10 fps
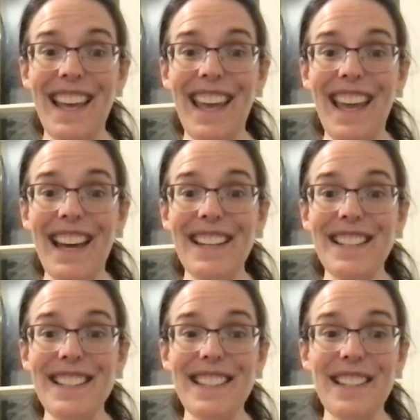
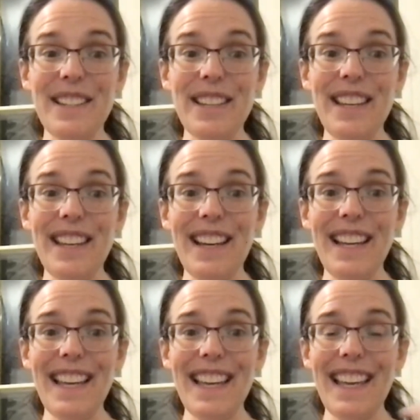And
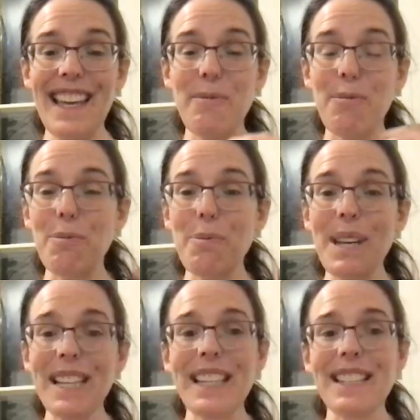it
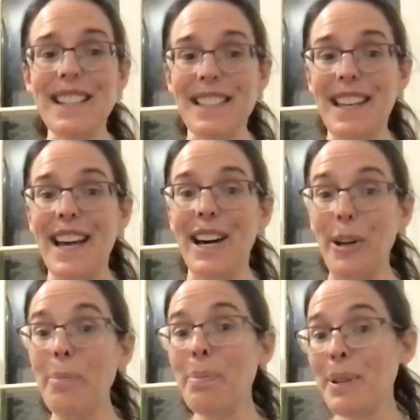really doesn't
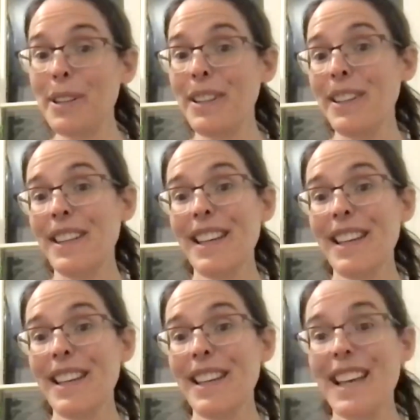help
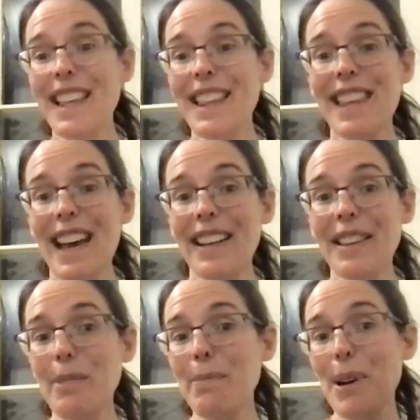that
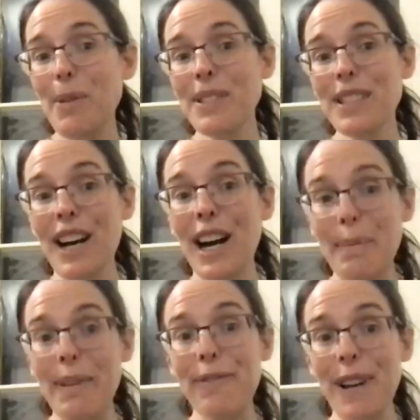the most
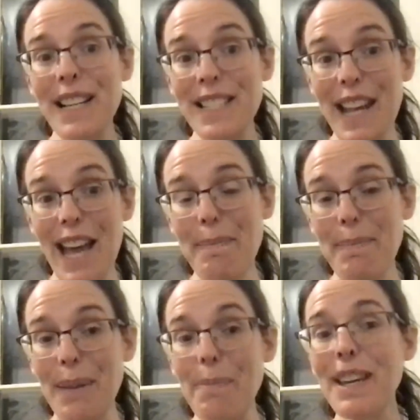common phrase in
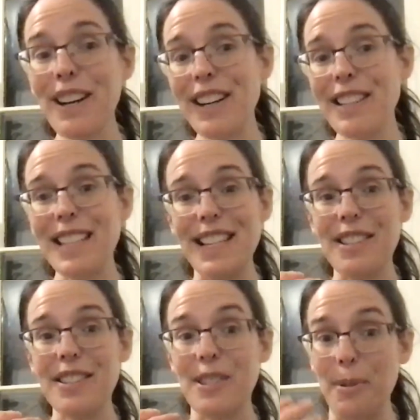epi, because it's
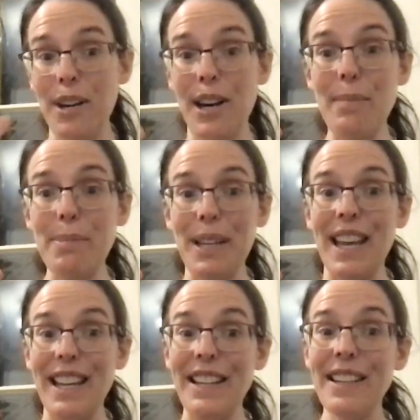so
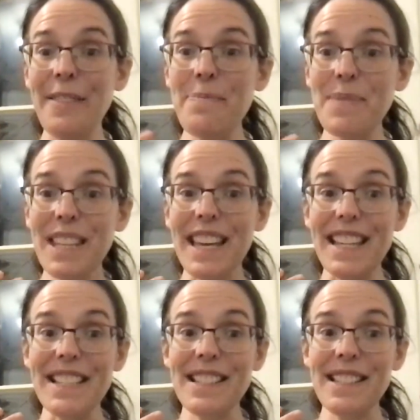complicated,
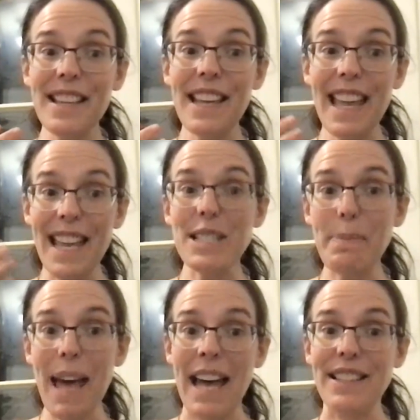is "it
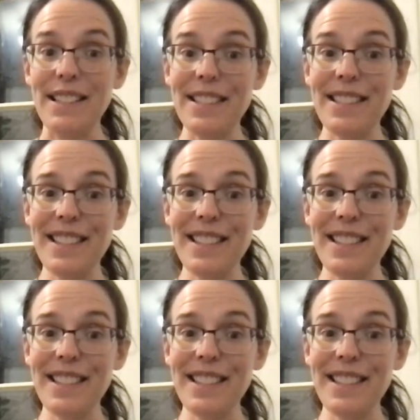depends."